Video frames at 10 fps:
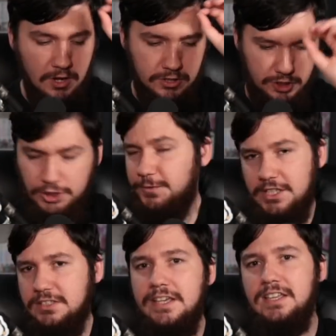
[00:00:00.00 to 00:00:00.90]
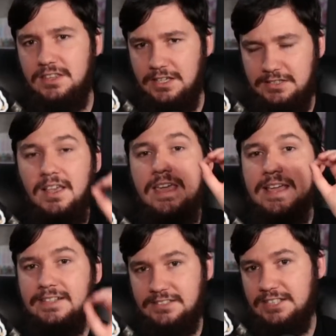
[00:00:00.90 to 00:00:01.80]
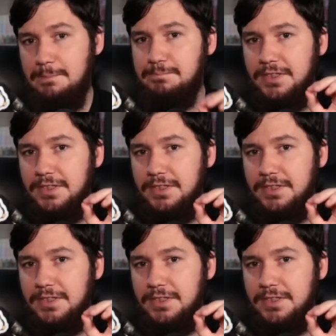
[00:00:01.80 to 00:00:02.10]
just for the sake of this, except